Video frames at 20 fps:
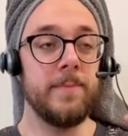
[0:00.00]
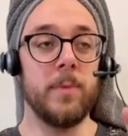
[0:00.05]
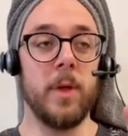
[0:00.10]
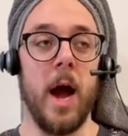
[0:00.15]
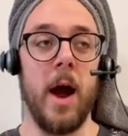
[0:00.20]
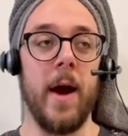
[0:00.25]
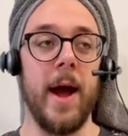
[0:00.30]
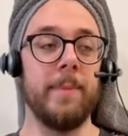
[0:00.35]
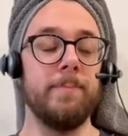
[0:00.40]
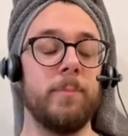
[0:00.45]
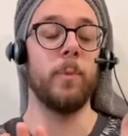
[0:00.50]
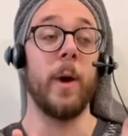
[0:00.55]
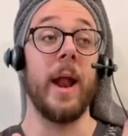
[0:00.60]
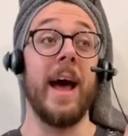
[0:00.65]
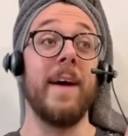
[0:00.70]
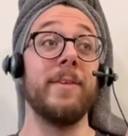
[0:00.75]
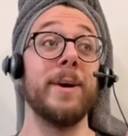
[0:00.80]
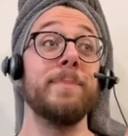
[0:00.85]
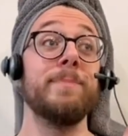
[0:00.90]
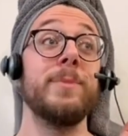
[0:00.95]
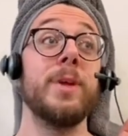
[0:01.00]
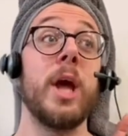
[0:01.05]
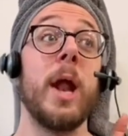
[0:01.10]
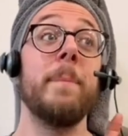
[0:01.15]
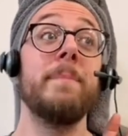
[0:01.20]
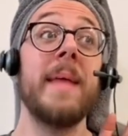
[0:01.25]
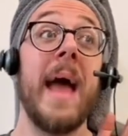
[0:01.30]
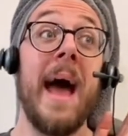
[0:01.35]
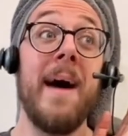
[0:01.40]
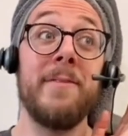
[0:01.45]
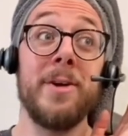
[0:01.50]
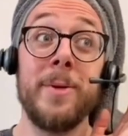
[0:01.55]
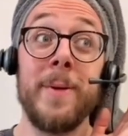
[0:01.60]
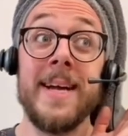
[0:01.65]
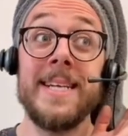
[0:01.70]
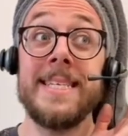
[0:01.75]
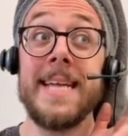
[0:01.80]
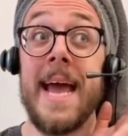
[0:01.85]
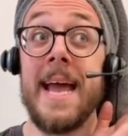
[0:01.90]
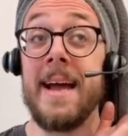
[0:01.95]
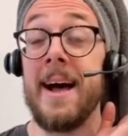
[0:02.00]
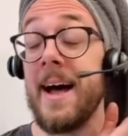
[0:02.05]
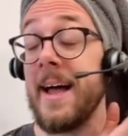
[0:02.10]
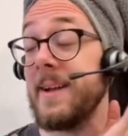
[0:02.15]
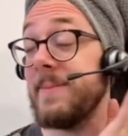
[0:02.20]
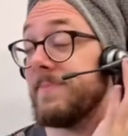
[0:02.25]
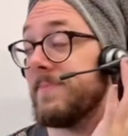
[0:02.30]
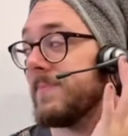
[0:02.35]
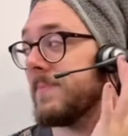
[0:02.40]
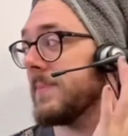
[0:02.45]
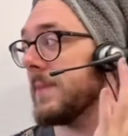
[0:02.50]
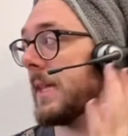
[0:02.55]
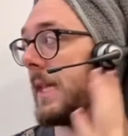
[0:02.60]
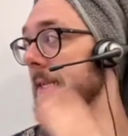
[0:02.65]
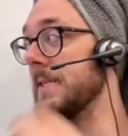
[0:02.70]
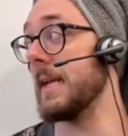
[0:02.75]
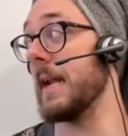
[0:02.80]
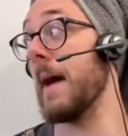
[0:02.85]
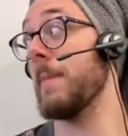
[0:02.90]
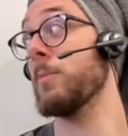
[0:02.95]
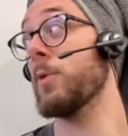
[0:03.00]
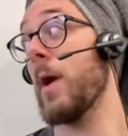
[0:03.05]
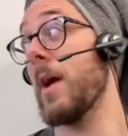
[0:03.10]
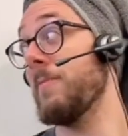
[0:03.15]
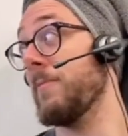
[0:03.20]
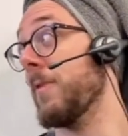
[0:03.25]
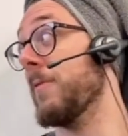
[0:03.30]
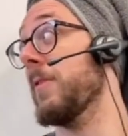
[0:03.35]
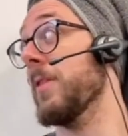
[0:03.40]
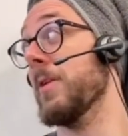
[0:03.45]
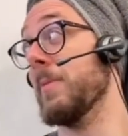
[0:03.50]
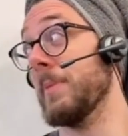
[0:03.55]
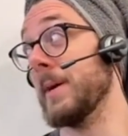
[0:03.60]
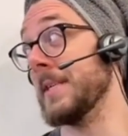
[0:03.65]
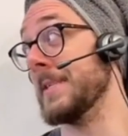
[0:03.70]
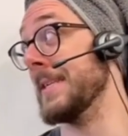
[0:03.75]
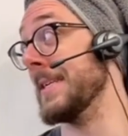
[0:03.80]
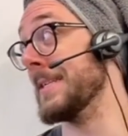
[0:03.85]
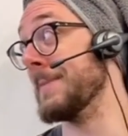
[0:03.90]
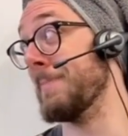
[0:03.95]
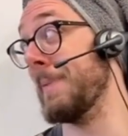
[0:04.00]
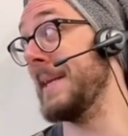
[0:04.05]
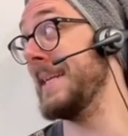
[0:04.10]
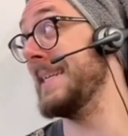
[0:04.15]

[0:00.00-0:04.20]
all right, whatever. Yep, have a great day, hun. Listen, I'm grateful for the business, but he